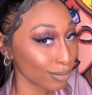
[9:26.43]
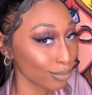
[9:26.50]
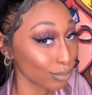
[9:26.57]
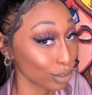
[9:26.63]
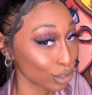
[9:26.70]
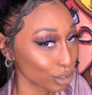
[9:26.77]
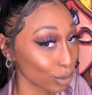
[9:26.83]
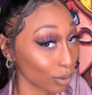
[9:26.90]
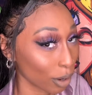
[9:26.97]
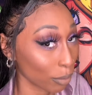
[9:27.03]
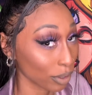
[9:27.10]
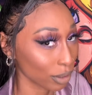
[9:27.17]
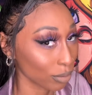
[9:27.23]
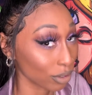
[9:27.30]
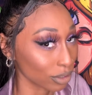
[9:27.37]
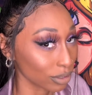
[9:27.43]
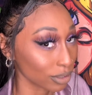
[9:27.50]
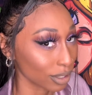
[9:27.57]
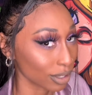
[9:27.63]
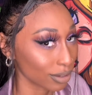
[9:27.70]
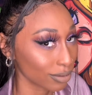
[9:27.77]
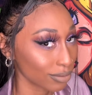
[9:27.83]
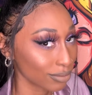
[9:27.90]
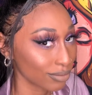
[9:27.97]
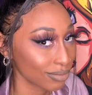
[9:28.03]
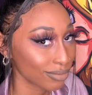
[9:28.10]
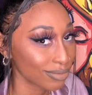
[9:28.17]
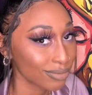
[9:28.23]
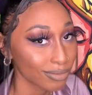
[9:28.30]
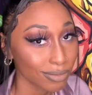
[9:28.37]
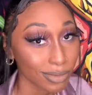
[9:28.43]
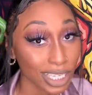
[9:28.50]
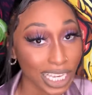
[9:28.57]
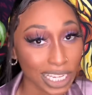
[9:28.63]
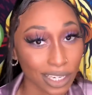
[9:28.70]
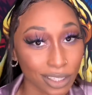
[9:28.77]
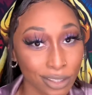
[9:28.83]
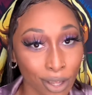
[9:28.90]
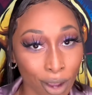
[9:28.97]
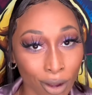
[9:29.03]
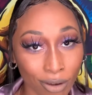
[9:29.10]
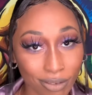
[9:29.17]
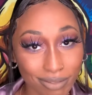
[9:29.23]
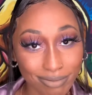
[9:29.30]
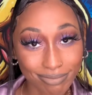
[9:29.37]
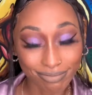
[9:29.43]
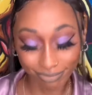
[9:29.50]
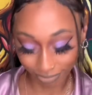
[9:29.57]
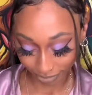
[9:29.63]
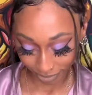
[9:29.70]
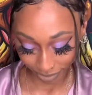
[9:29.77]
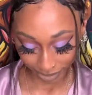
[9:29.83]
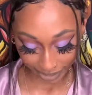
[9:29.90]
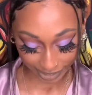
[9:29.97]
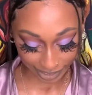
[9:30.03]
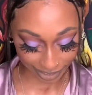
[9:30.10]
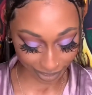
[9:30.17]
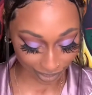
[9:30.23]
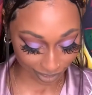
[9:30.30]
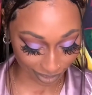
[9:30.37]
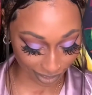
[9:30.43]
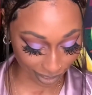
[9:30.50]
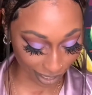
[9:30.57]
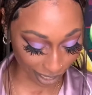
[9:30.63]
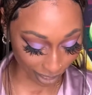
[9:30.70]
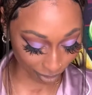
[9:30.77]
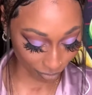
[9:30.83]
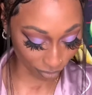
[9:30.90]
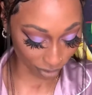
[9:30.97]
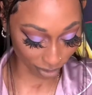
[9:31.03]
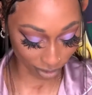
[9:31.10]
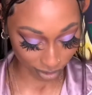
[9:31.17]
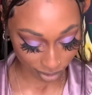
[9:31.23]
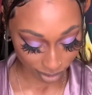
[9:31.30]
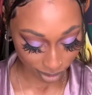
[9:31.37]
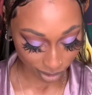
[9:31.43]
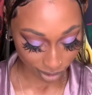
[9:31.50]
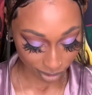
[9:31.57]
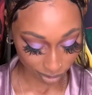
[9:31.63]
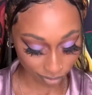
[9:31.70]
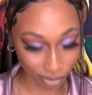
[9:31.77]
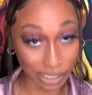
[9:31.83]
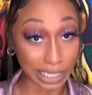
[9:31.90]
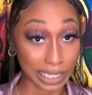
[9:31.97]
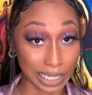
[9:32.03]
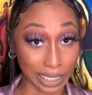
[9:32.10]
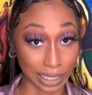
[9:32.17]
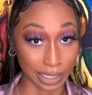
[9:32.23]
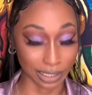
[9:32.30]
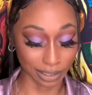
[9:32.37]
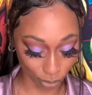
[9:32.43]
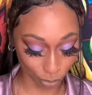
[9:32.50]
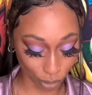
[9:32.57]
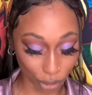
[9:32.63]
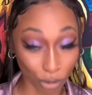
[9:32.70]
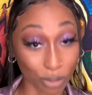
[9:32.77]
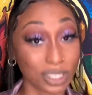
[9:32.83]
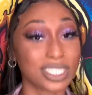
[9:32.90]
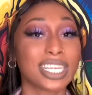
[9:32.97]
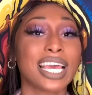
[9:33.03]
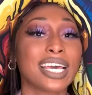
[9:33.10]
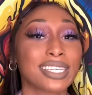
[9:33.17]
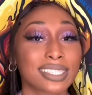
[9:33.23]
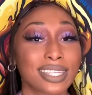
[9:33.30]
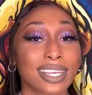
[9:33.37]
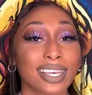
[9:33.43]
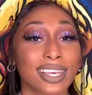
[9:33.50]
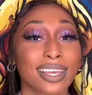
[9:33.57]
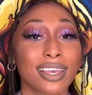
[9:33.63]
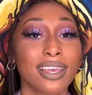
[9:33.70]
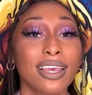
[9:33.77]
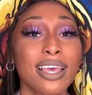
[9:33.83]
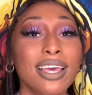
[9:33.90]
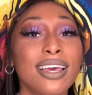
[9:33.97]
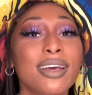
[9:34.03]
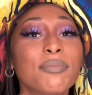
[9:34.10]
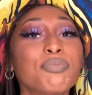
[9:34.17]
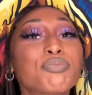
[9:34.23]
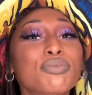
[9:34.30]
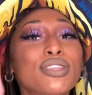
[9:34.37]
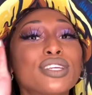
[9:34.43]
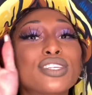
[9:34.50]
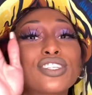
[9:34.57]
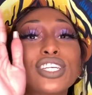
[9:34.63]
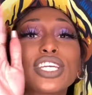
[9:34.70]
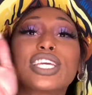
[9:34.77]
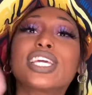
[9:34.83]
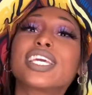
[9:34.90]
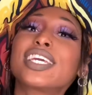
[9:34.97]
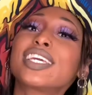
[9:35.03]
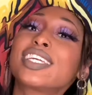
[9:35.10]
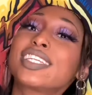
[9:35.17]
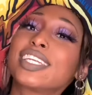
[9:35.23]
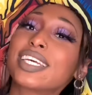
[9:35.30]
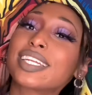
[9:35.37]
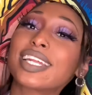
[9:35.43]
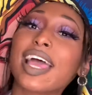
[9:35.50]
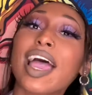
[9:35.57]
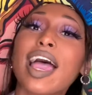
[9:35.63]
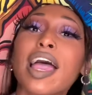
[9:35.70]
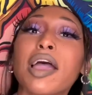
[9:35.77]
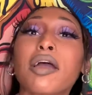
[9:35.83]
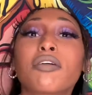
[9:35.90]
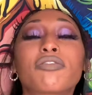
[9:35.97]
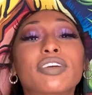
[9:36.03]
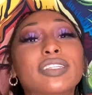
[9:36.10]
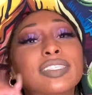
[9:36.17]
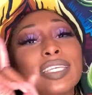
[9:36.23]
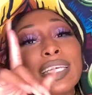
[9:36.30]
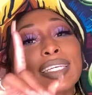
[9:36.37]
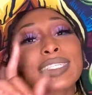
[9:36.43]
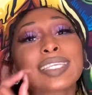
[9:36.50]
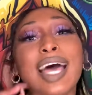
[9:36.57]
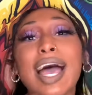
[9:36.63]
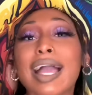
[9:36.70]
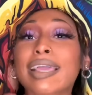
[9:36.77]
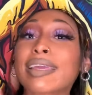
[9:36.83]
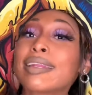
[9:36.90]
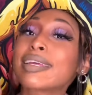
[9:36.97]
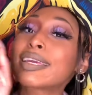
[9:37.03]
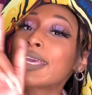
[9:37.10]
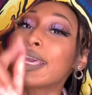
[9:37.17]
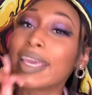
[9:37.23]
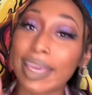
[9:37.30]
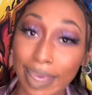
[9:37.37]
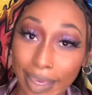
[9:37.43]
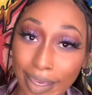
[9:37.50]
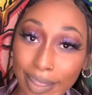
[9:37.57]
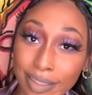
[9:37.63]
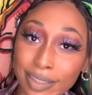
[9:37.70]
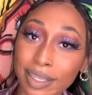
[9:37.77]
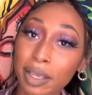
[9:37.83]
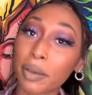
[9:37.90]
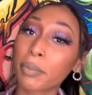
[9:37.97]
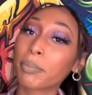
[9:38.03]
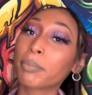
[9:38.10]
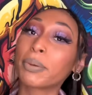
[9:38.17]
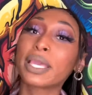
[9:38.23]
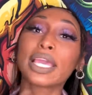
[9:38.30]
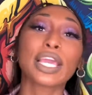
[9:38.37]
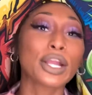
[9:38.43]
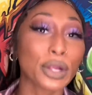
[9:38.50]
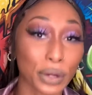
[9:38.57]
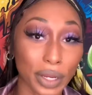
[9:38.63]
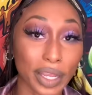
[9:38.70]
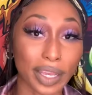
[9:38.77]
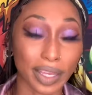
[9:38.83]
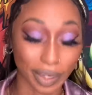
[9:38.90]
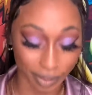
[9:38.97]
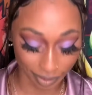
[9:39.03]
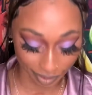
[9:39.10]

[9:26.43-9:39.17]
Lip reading: But you know what I really want to say? Kitty Talk. Since they changed the name for the kids. What Carisha has said, she did that for TikTok and the kids. Period.